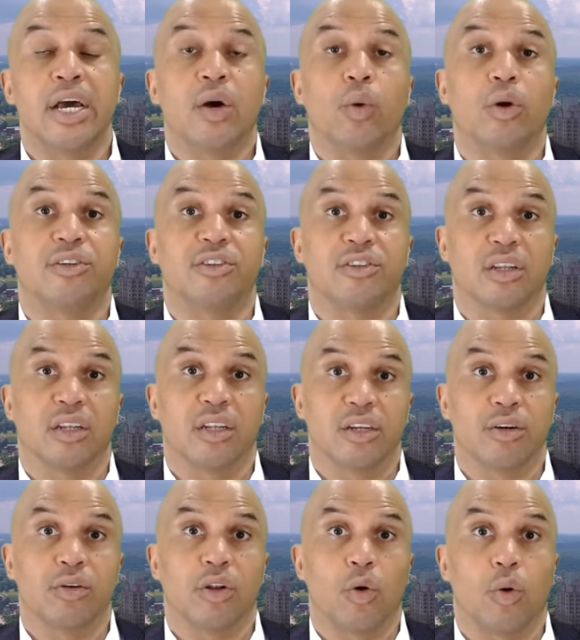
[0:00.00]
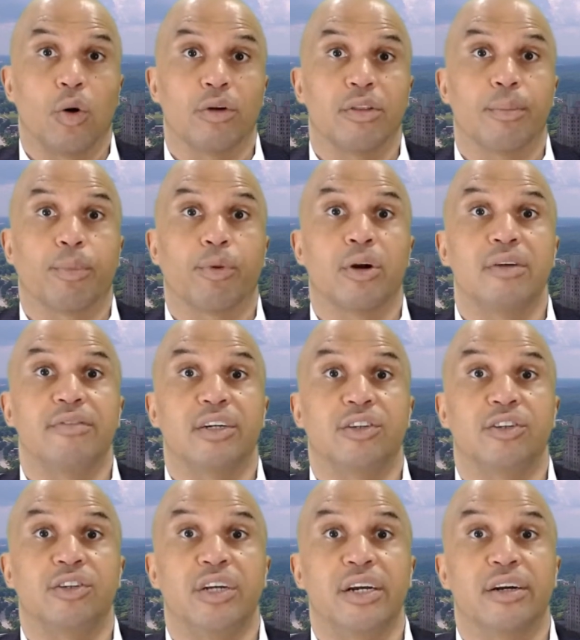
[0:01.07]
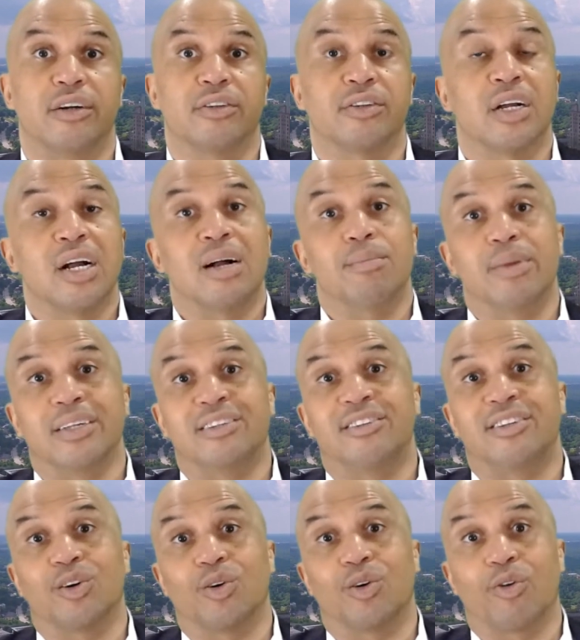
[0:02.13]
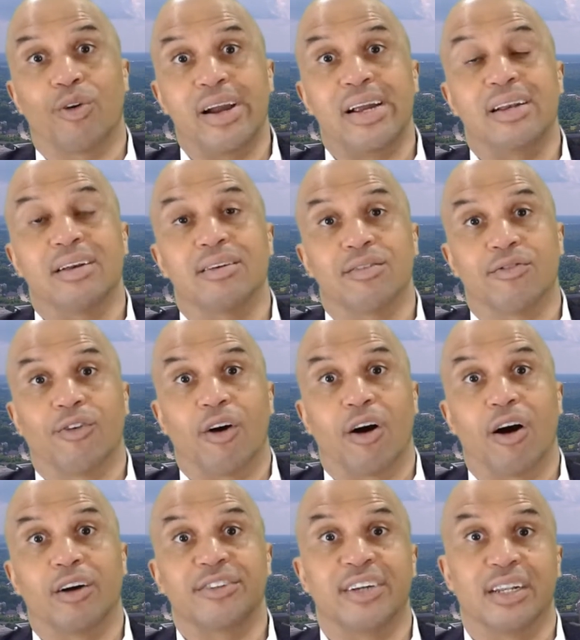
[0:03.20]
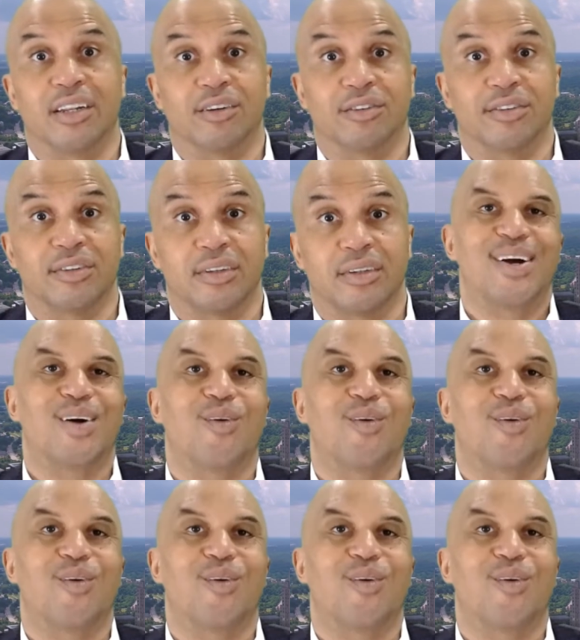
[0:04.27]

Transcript: which is a little lower than previous years, but still great for our sellers.